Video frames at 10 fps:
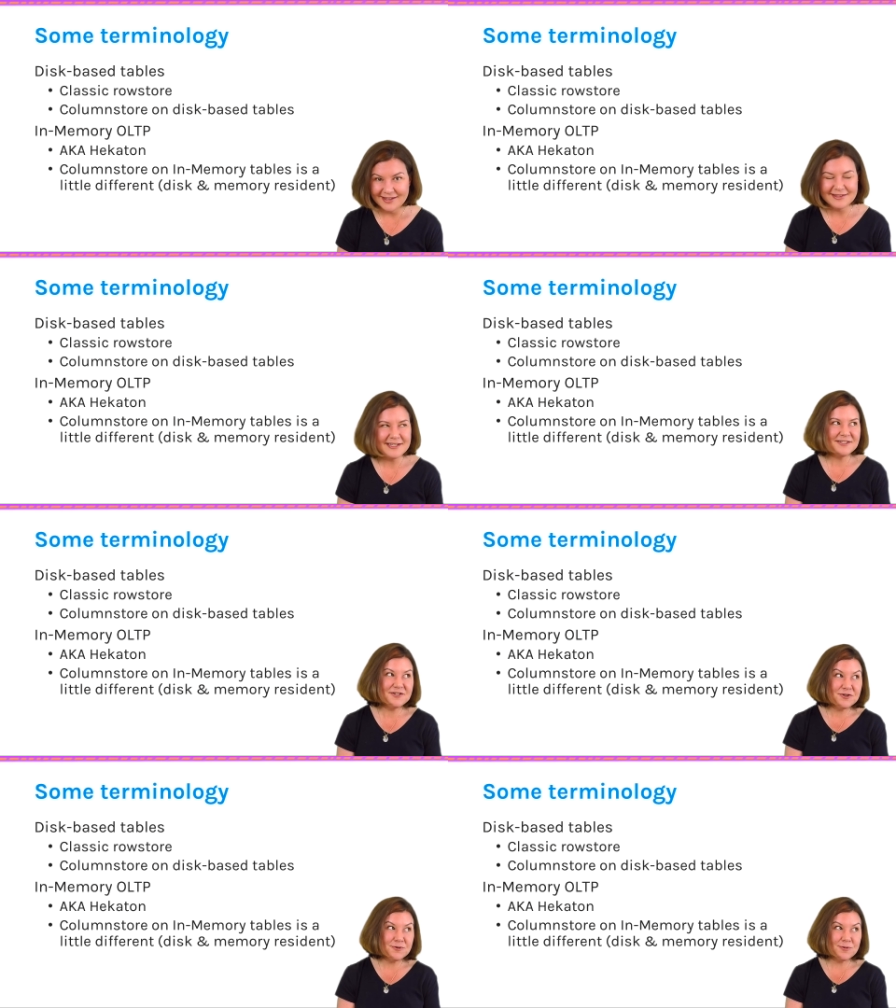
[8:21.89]
These
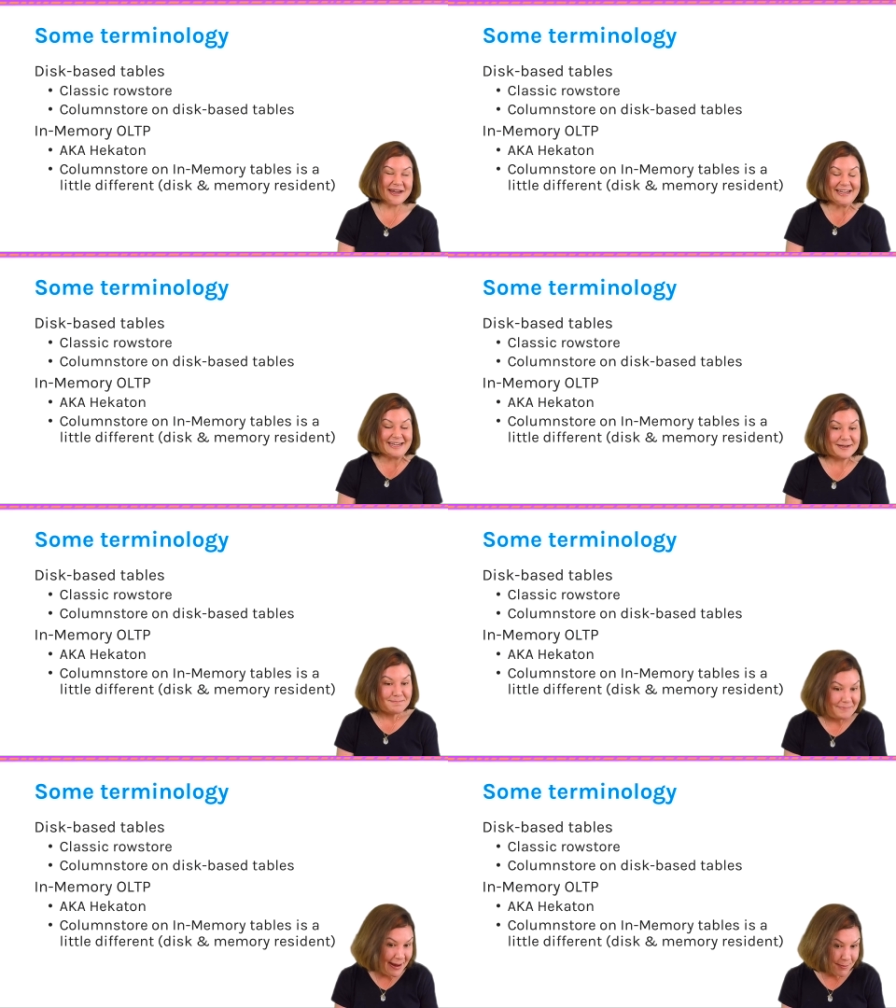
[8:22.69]
new
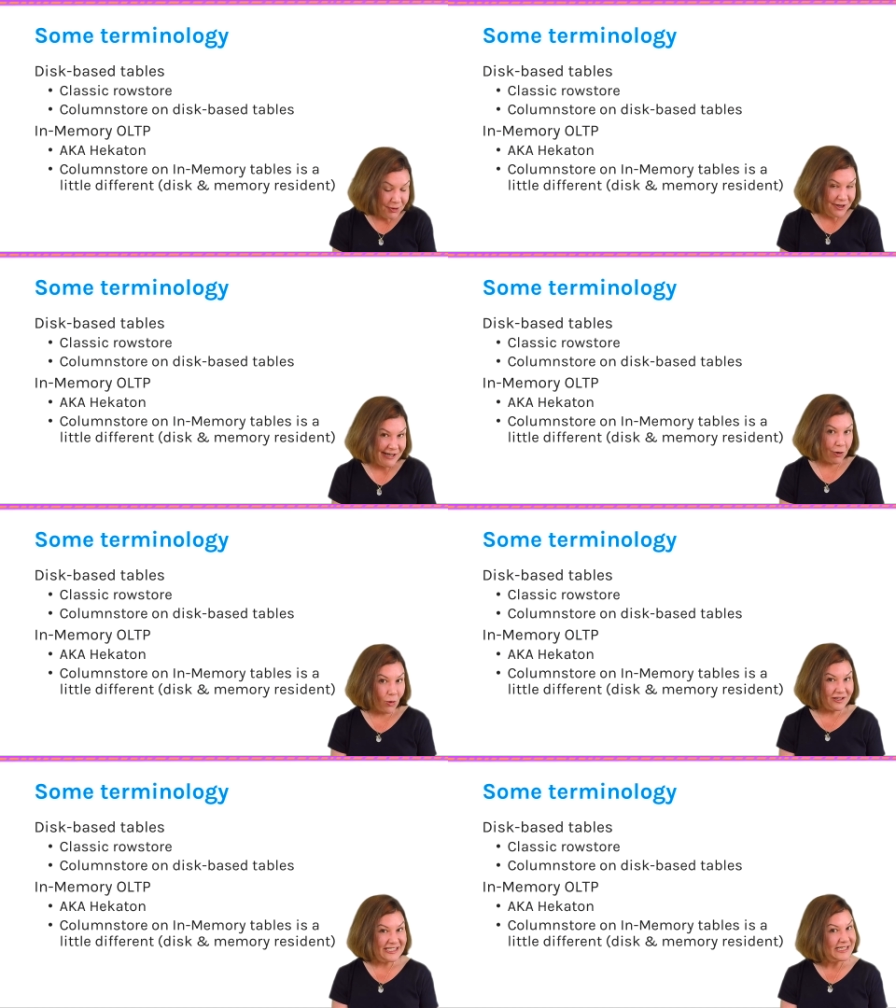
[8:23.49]
in memory
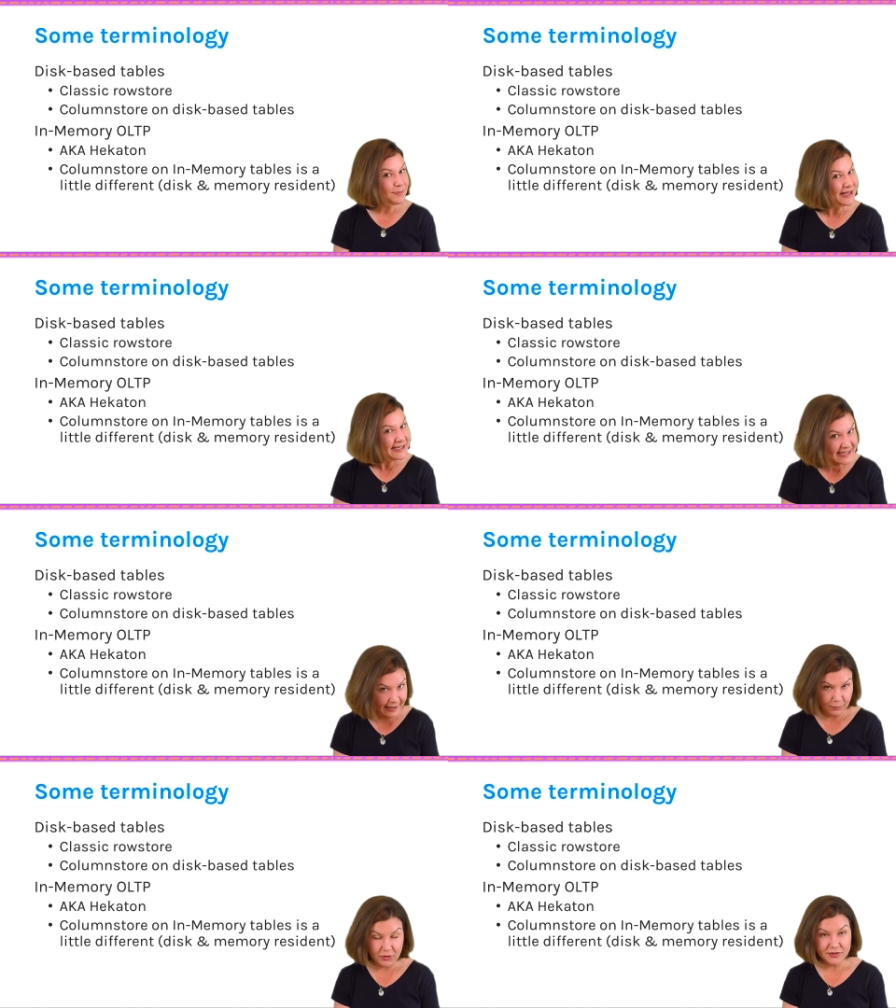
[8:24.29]
OLTP
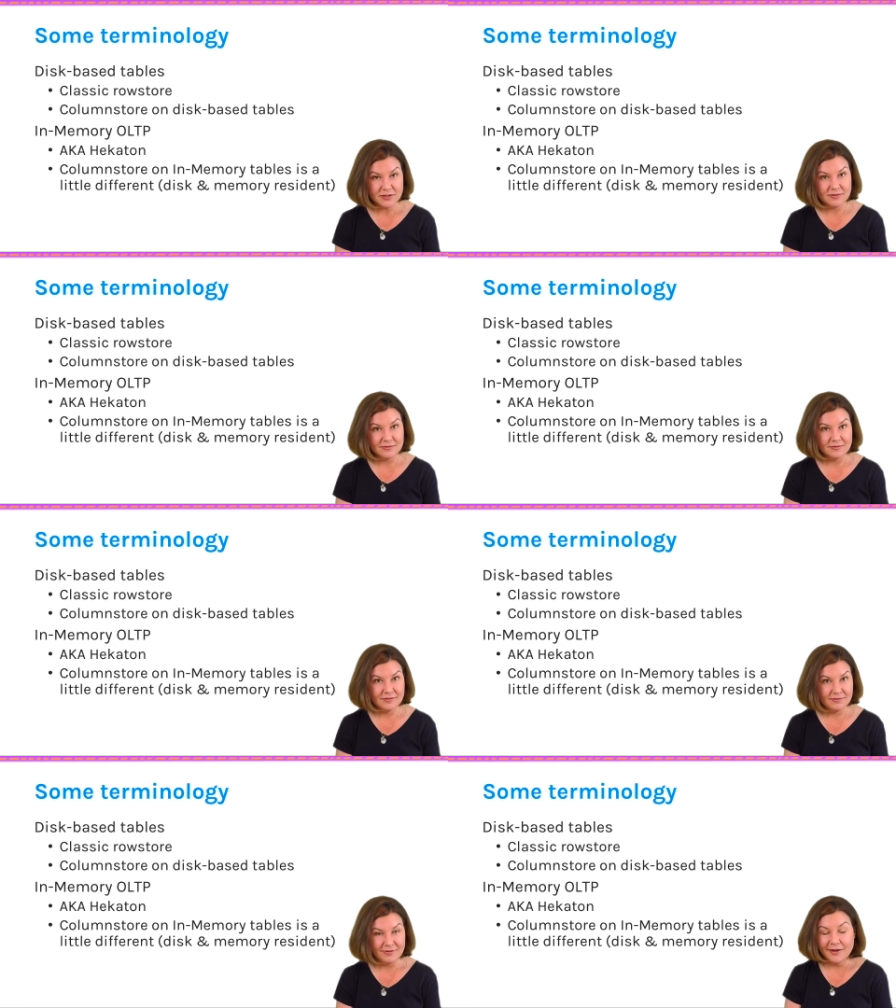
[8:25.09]
tables
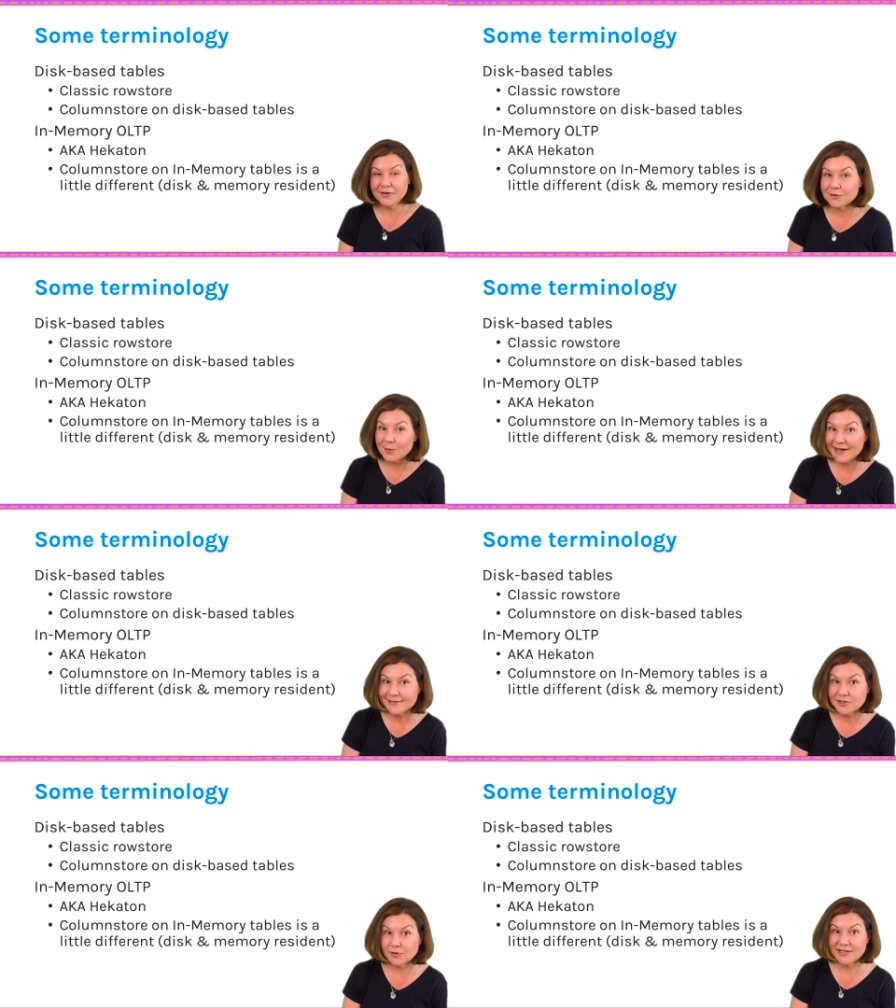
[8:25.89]

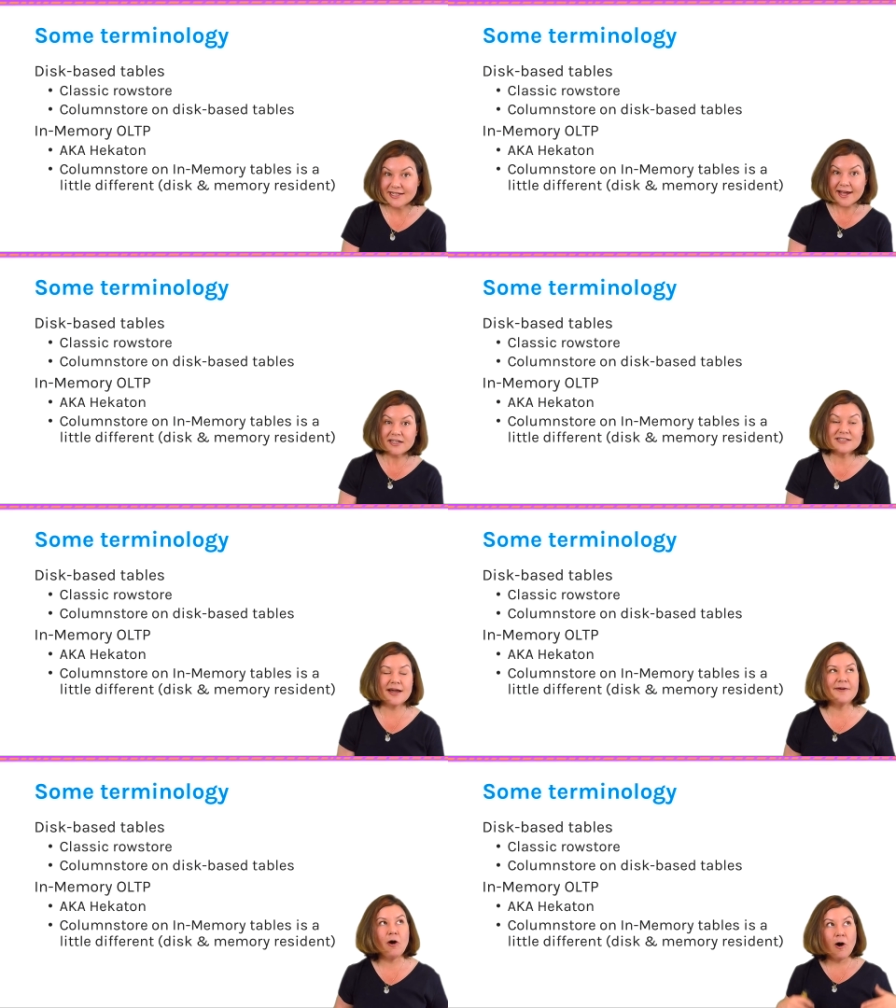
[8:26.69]
otherwise known as
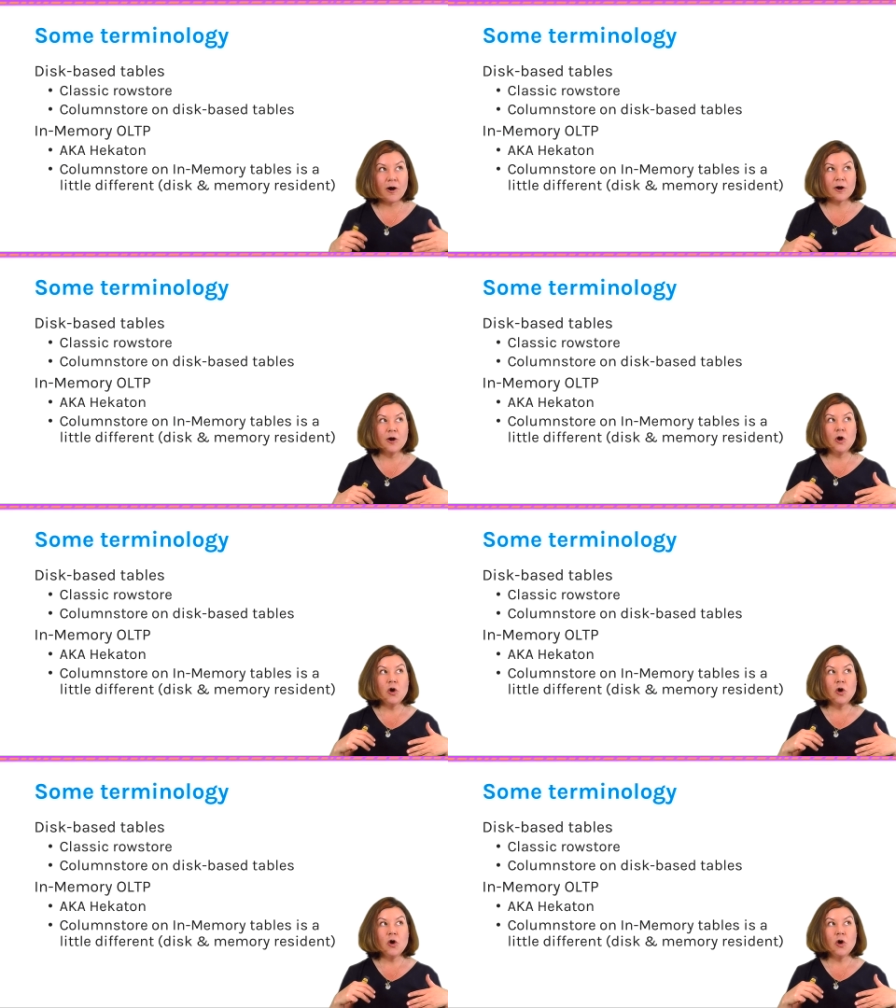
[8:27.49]
Hekaton, are